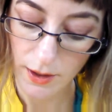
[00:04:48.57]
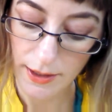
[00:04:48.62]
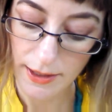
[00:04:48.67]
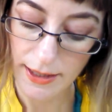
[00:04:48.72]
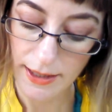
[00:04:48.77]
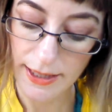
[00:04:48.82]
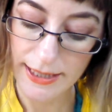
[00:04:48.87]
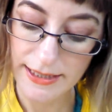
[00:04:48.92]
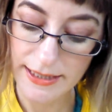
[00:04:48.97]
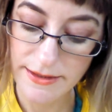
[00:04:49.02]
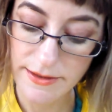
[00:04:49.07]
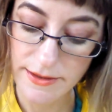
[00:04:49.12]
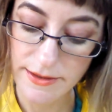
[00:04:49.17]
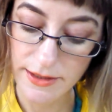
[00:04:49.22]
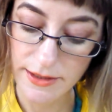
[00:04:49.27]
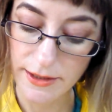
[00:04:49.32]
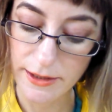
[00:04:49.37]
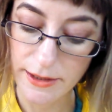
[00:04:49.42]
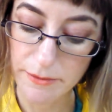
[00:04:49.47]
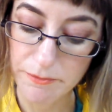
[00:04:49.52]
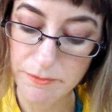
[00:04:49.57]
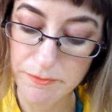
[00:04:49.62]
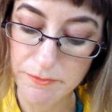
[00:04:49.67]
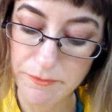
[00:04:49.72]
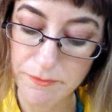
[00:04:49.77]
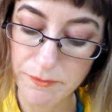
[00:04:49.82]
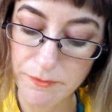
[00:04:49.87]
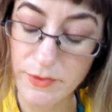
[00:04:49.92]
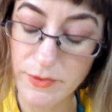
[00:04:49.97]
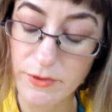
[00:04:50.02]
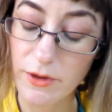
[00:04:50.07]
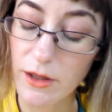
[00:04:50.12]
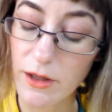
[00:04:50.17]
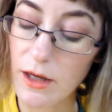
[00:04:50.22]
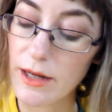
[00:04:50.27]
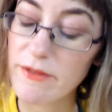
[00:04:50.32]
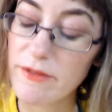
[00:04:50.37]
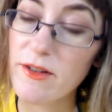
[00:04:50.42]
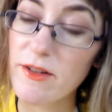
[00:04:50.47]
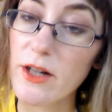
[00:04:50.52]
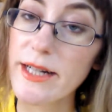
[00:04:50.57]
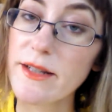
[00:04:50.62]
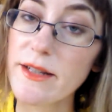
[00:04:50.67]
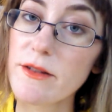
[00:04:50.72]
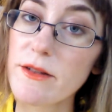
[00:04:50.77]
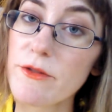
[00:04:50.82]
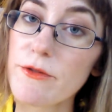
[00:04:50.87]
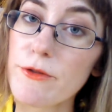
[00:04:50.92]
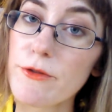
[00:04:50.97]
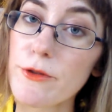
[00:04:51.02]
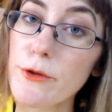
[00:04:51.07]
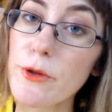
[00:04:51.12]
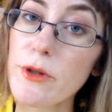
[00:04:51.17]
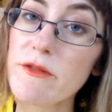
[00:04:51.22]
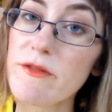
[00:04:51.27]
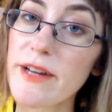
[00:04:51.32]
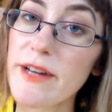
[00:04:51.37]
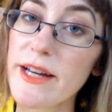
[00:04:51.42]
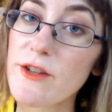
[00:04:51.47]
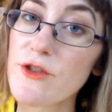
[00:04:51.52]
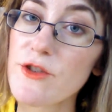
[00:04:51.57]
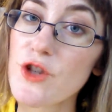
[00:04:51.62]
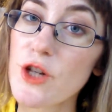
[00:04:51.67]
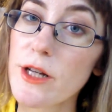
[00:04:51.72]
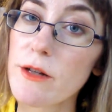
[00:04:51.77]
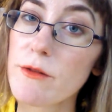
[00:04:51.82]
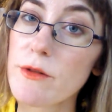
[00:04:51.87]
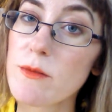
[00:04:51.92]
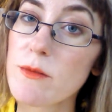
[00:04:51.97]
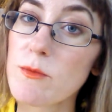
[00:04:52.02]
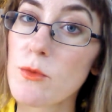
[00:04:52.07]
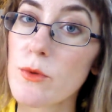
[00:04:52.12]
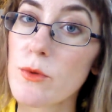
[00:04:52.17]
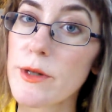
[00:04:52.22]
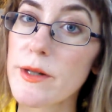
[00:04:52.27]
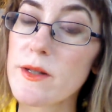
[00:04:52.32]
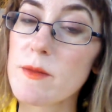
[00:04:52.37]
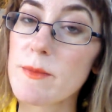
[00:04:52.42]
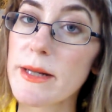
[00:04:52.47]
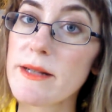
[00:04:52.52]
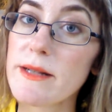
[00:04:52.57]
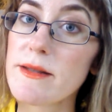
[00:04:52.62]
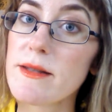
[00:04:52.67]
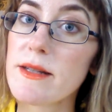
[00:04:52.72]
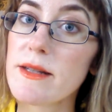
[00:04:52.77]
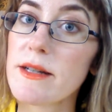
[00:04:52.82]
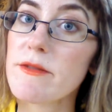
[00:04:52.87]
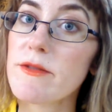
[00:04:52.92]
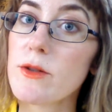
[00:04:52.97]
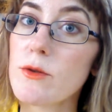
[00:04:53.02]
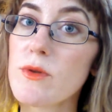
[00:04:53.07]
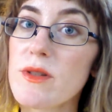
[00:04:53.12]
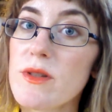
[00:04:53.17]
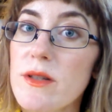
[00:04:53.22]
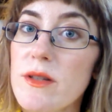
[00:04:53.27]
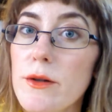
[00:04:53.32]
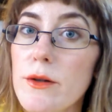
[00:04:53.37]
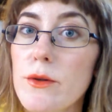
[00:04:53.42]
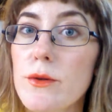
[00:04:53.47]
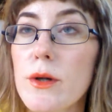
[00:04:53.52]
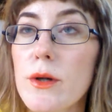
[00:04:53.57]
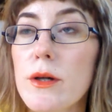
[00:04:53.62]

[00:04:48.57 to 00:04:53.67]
And I find that fruit and veg here is more expensive, and also